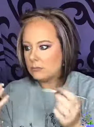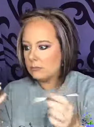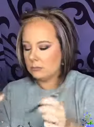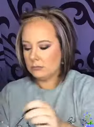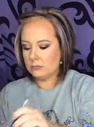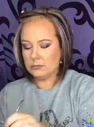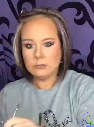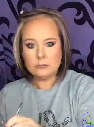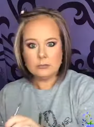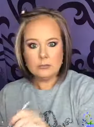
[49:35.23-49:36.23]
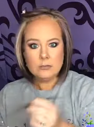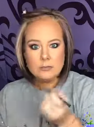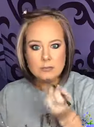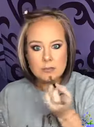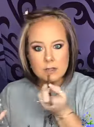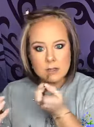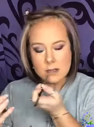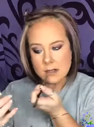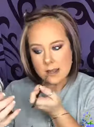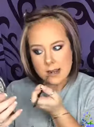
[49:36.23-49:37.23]

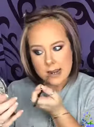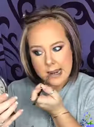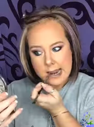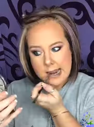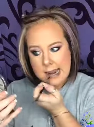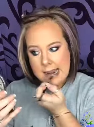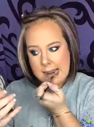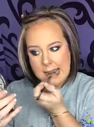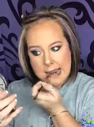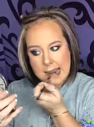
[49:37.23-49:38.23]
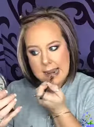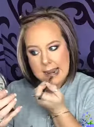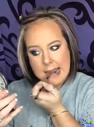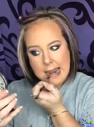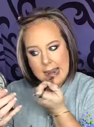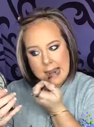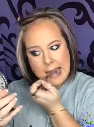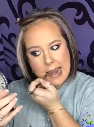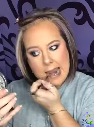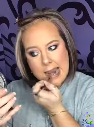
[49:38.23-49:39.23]

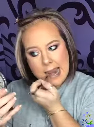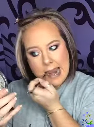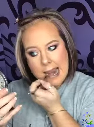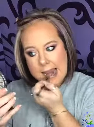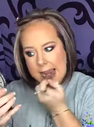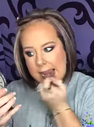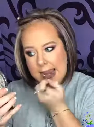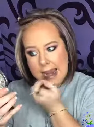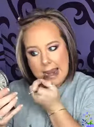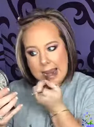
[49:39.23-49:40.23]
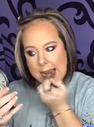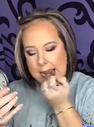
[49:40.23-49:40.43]
(silence)